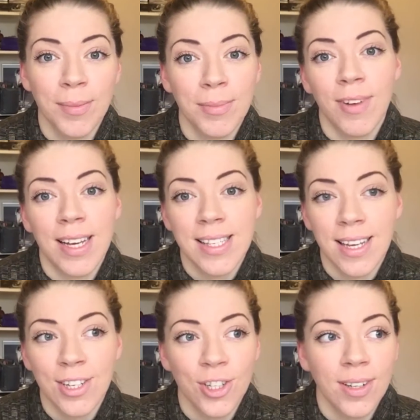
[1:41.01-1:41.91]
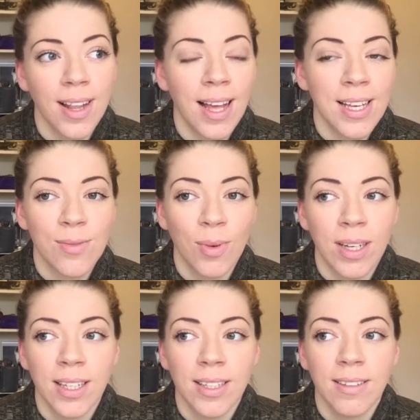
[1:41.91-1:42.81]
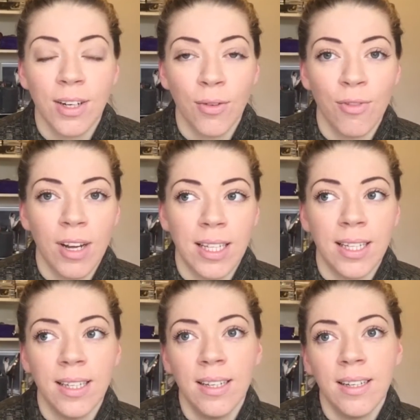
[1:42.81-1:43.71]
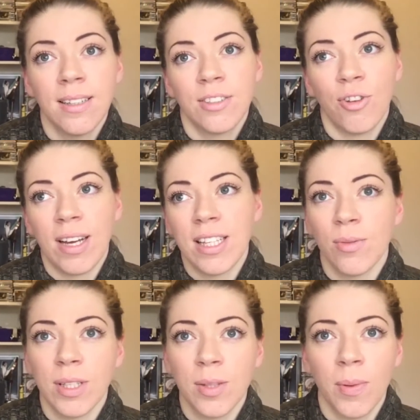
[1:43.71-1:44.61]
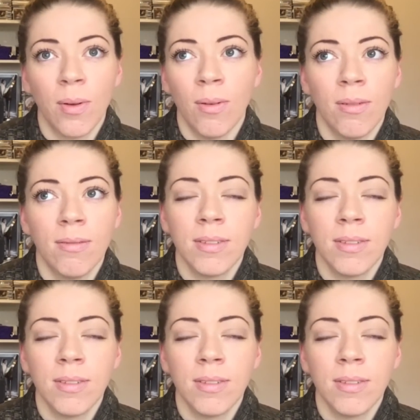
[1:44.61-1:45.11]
improvisation class where you really trying to explore